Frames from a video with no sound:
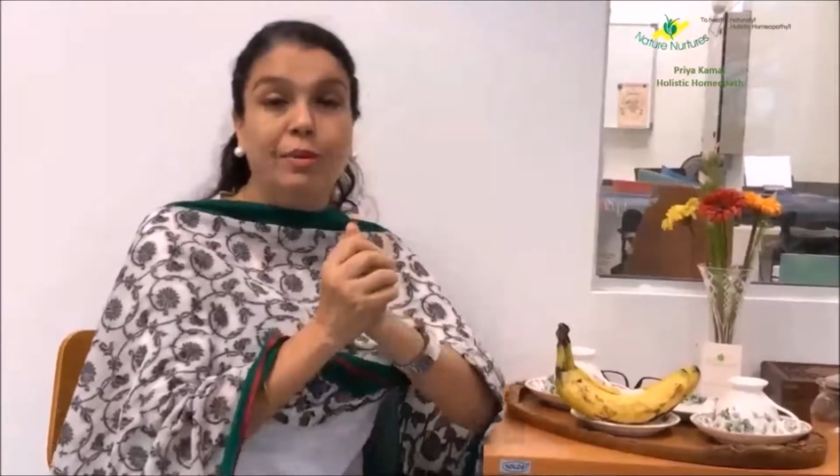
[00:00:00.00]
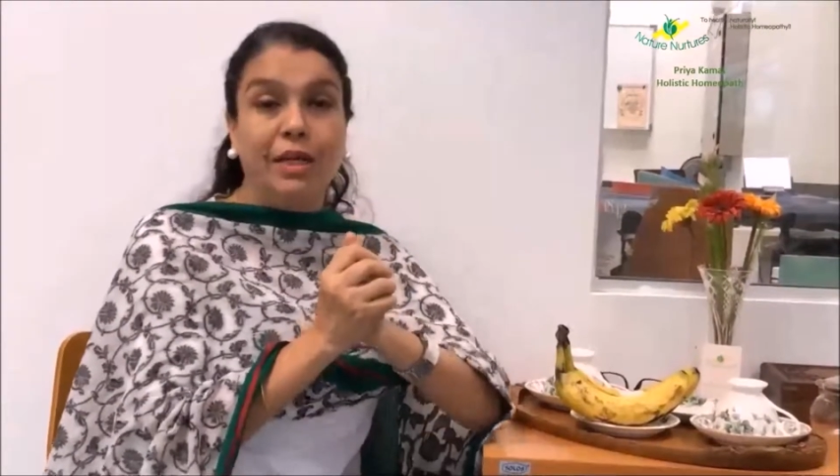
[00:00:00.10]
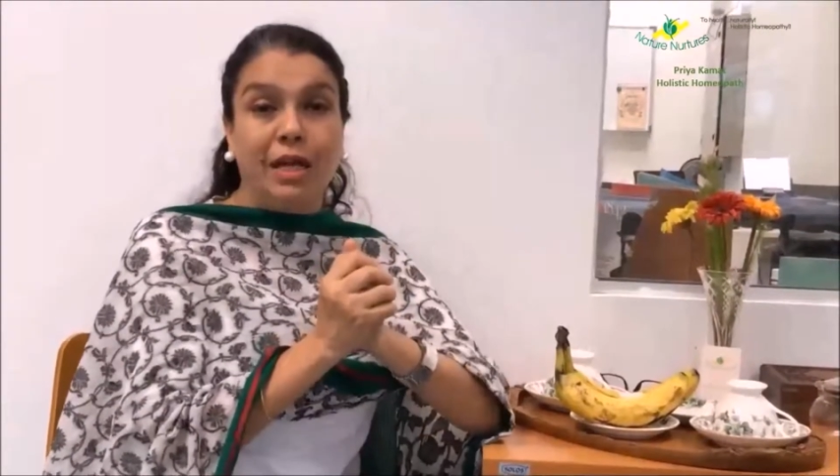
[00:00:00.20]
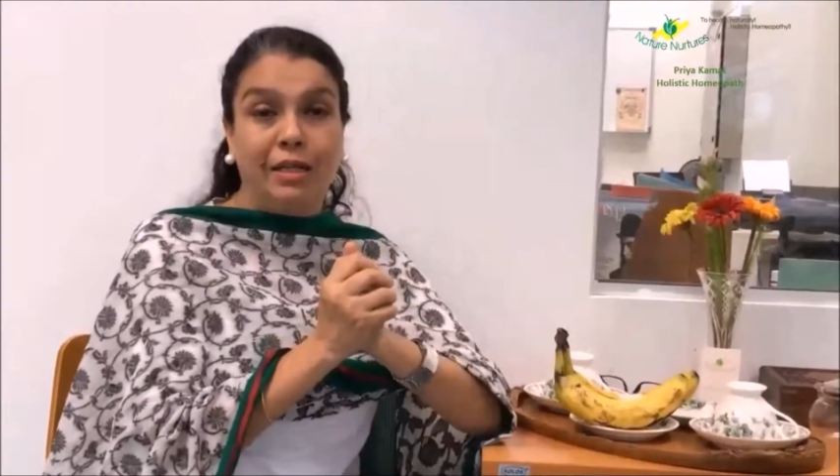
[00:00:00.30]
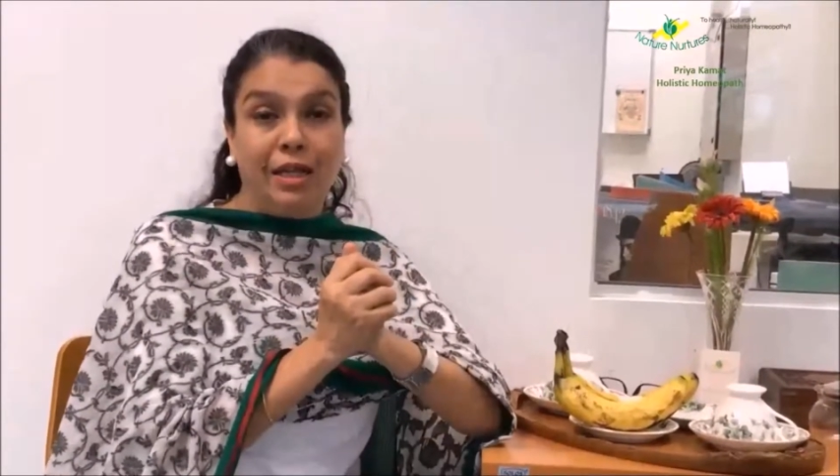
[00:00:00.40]

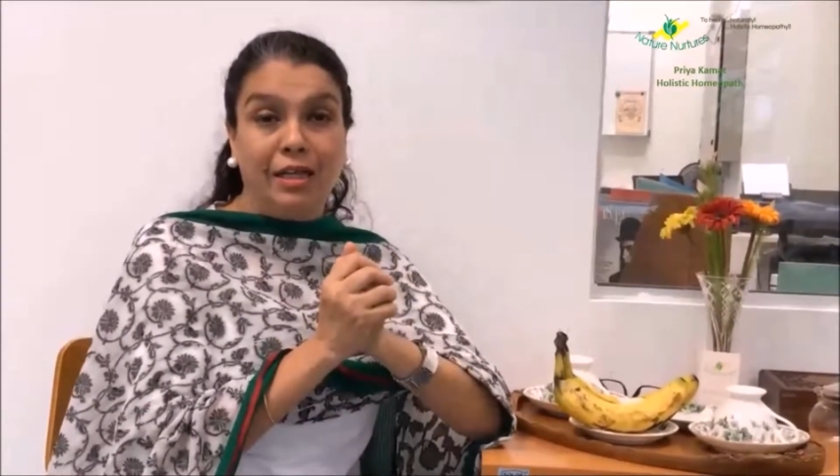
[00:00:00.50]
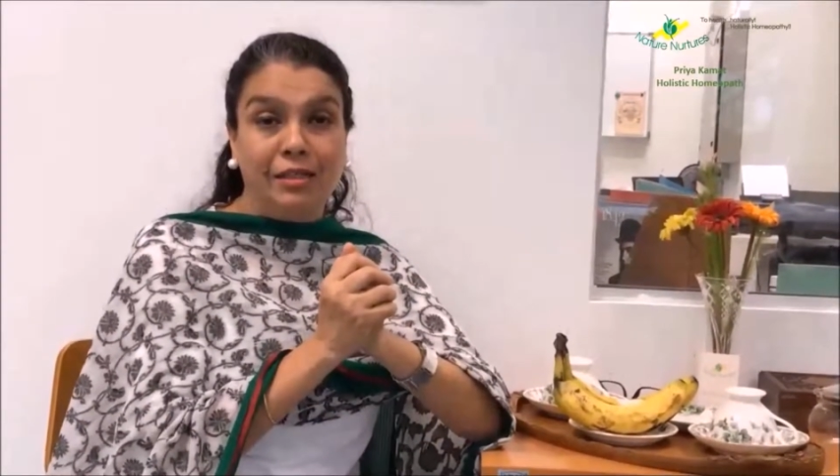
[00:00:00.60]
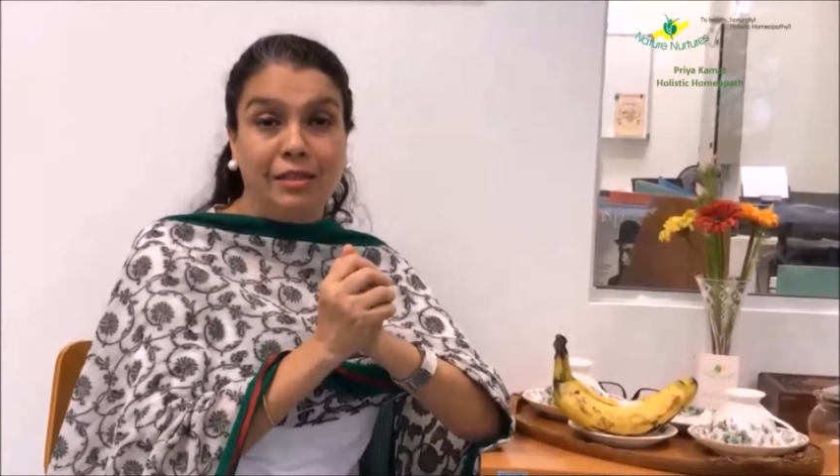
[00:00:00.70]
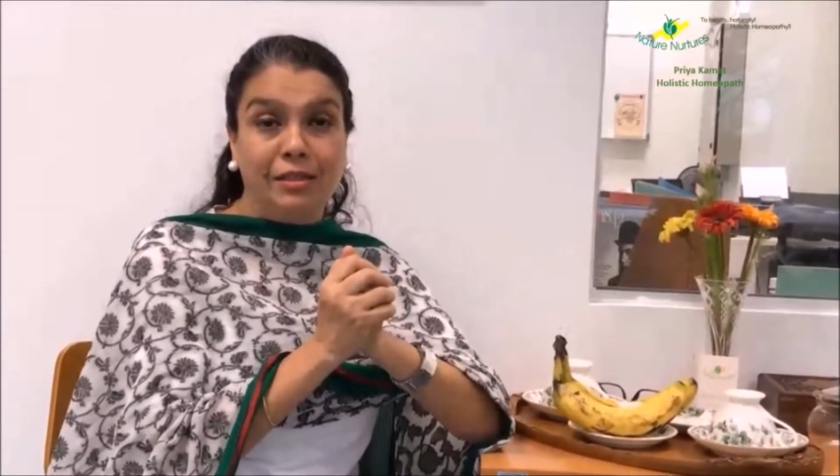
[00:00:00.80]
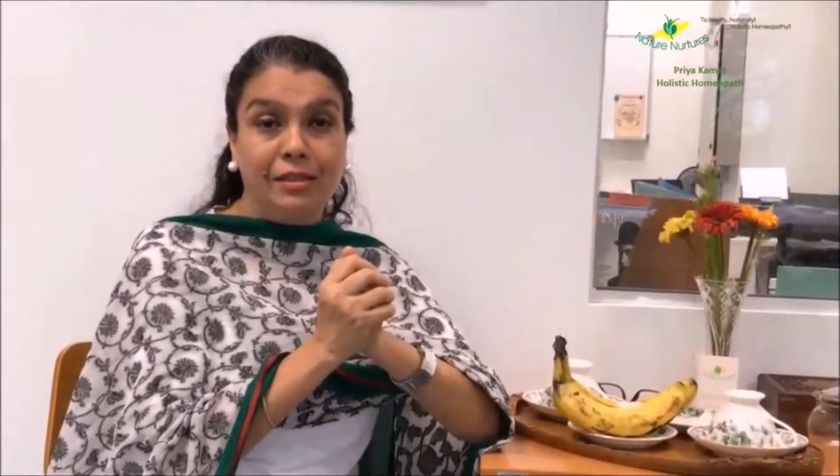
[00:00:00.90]

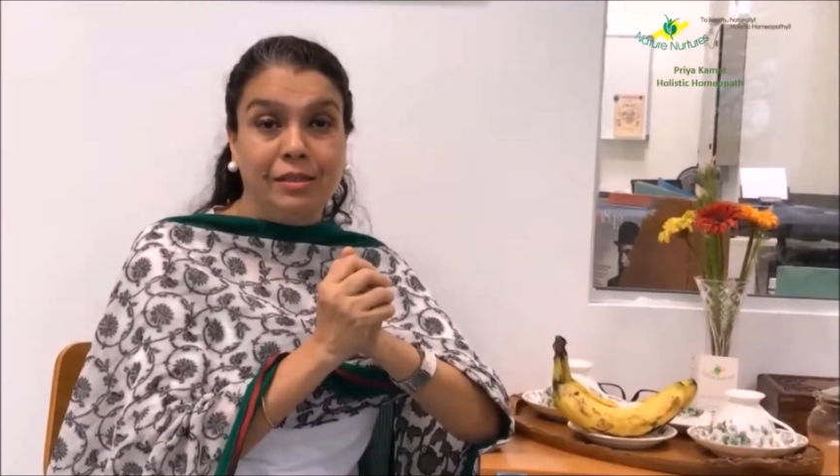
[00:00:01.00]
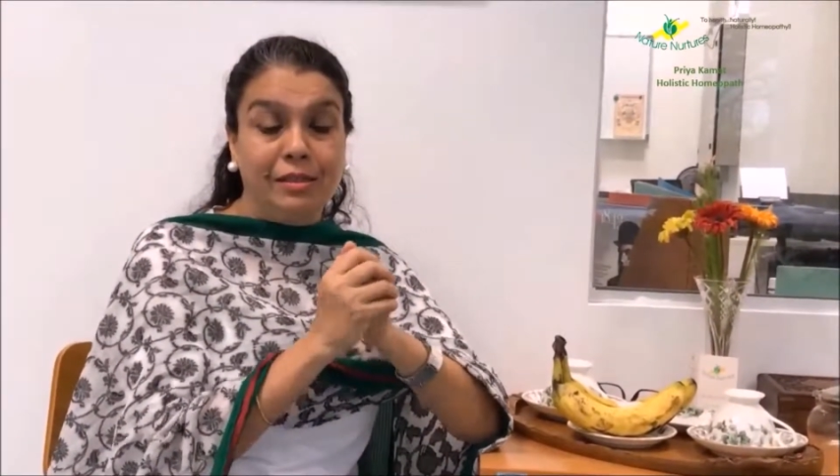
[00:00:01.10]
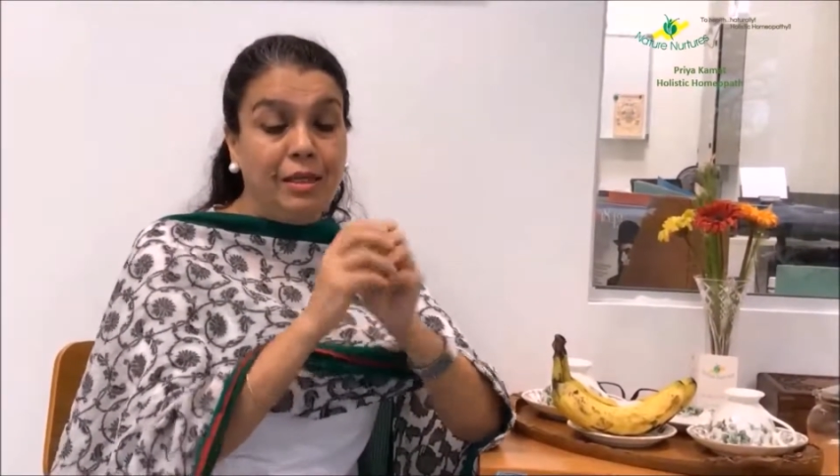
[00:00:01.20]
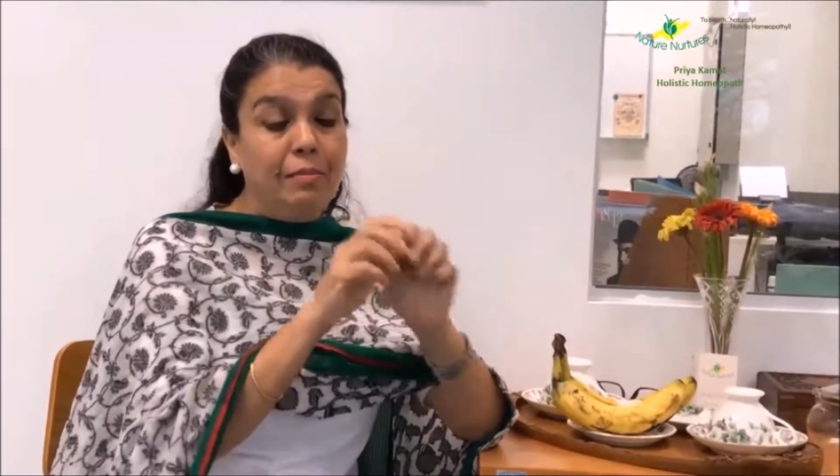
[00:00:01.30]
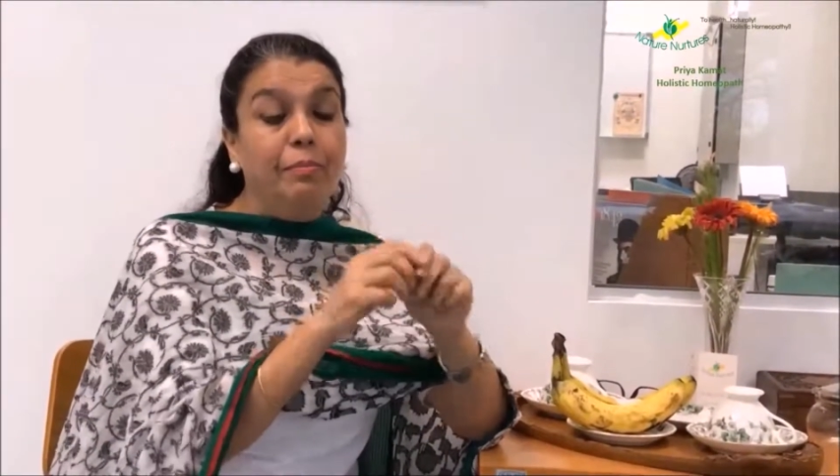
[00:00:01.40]
bananas,
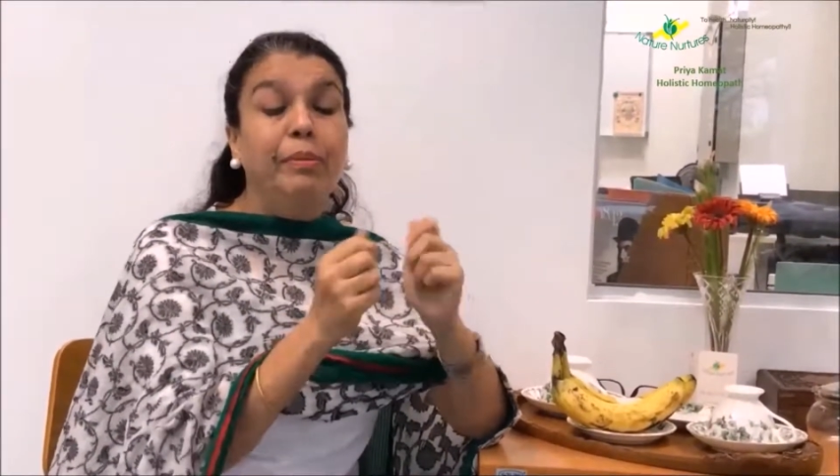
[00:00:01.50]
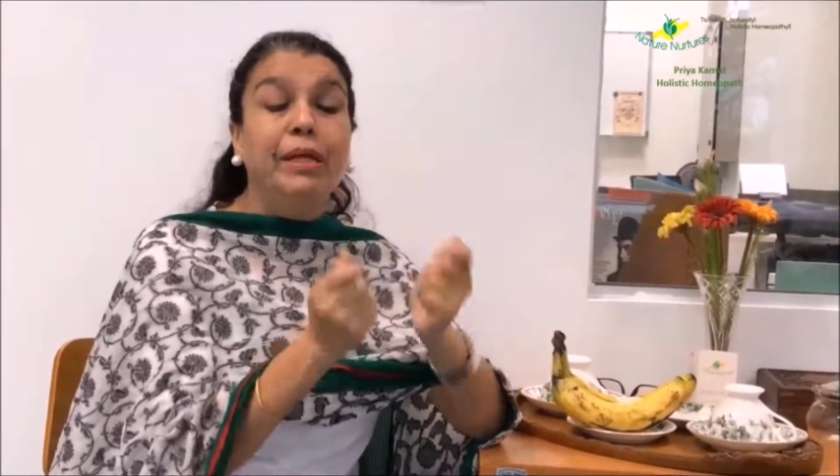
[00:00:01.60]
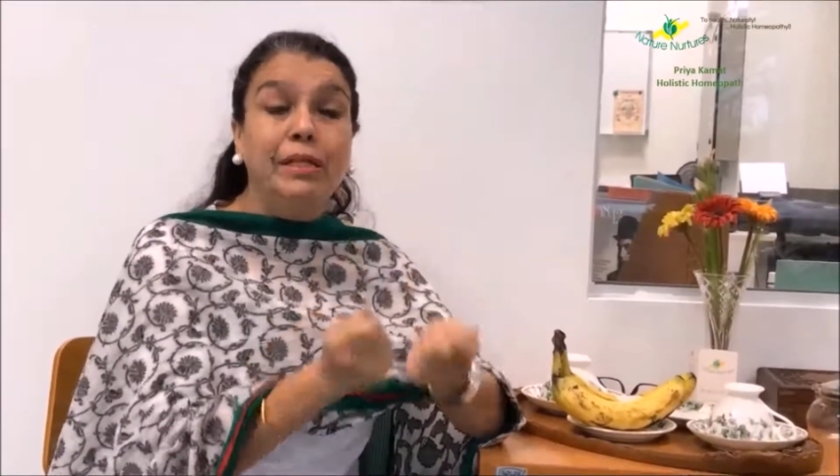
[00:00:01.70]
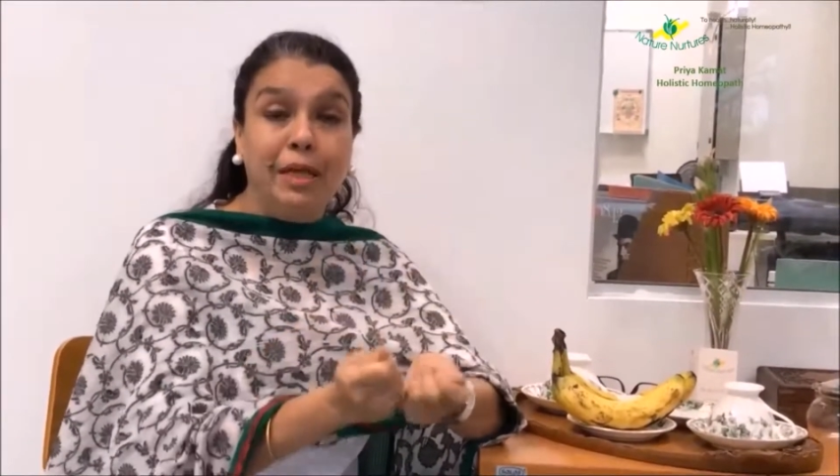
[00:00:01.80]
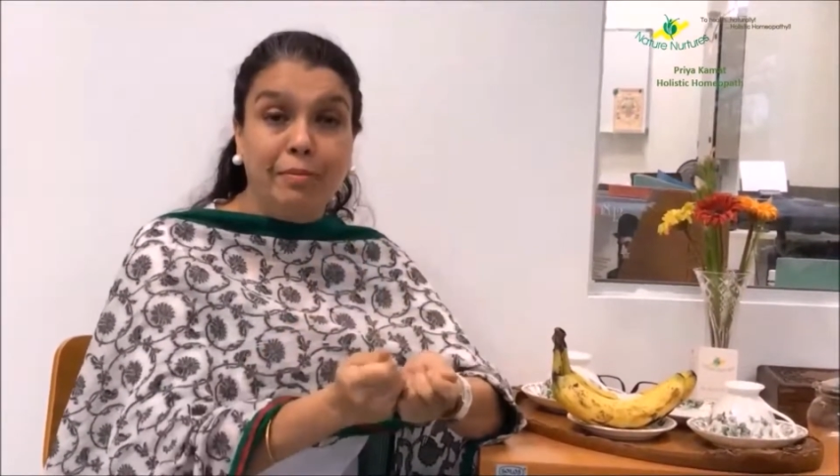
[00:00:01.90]

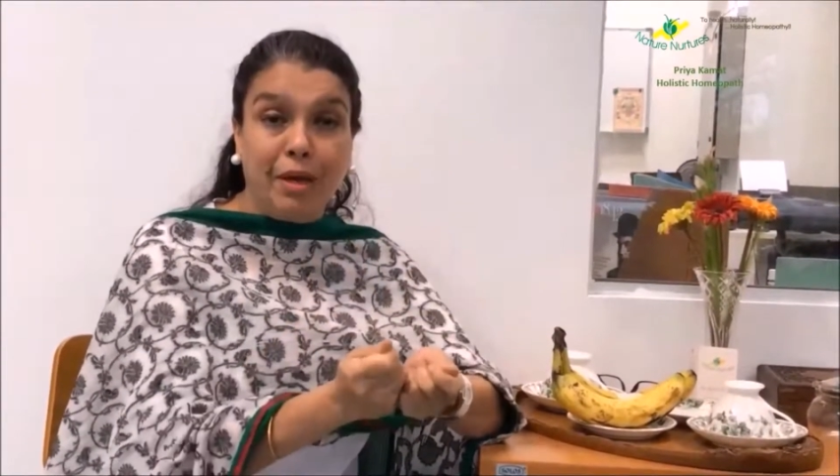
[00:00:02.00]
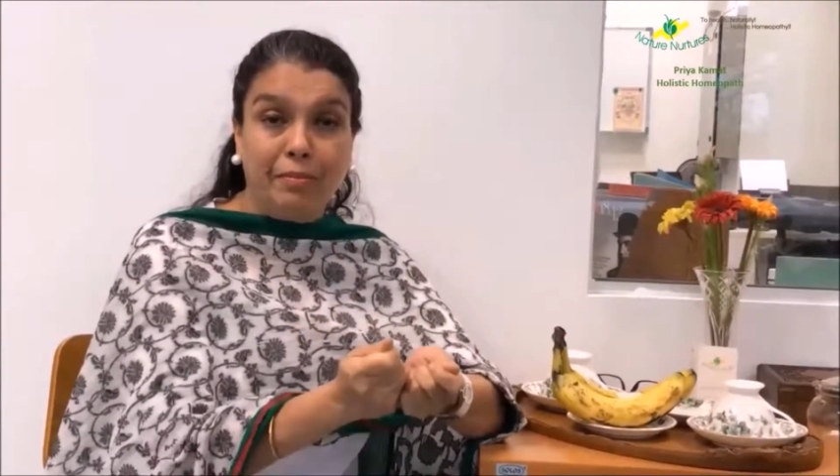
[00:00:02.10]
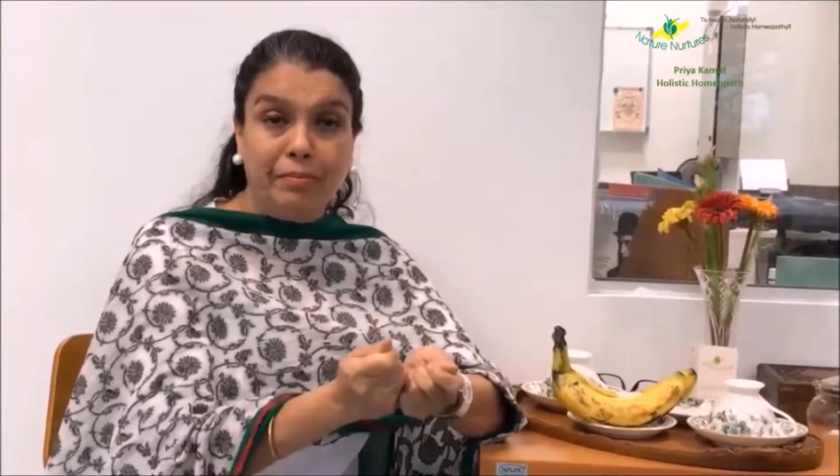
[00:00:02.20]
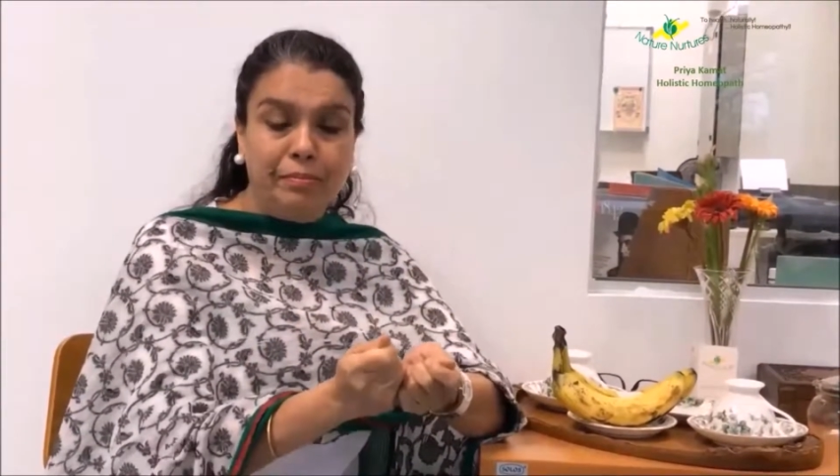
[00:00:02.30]
peeled them up.